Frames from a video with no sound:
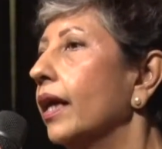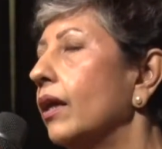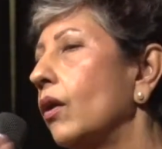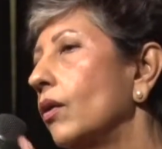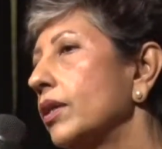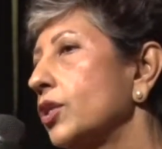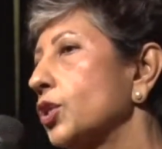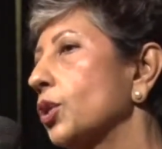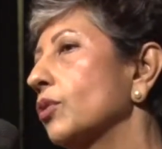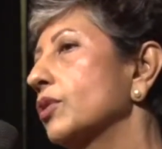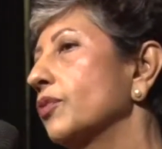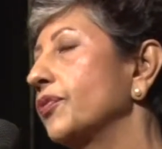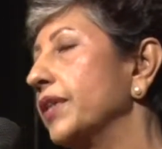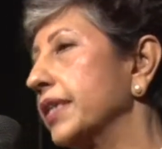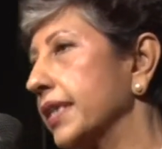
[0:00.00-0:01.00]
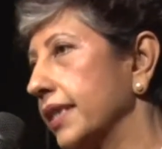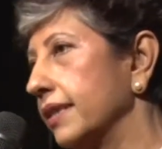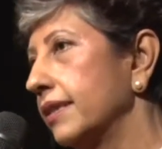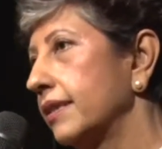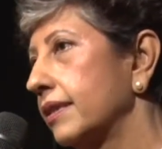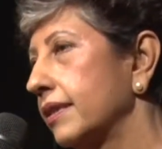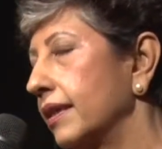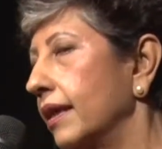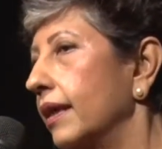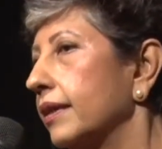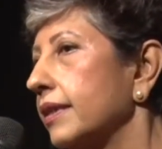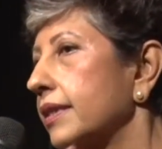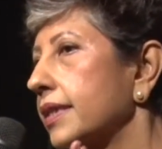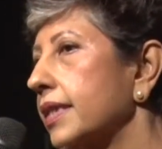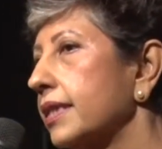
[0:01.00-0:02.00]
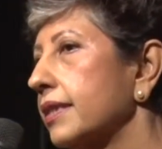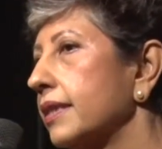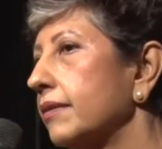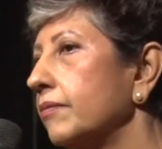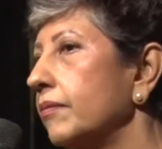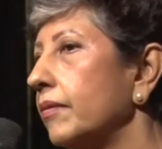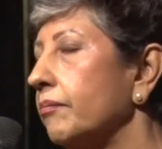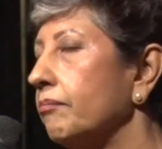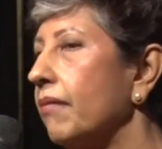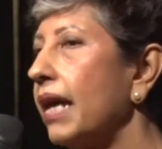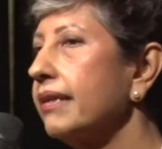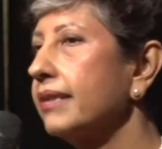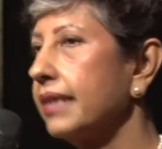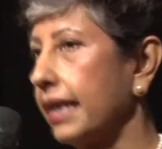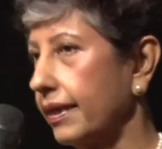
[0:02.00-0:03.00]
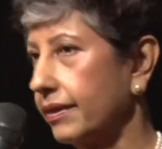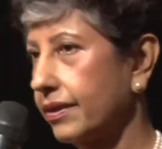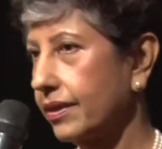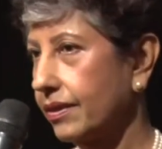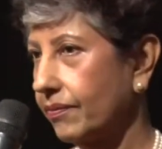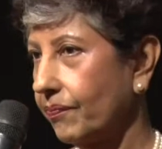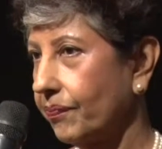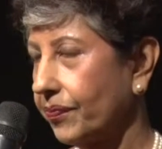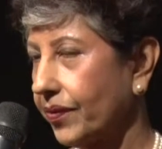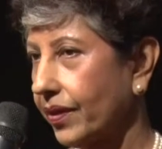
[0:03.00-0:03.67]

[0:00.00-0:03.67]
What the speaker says: Long and short of it is, the system mandates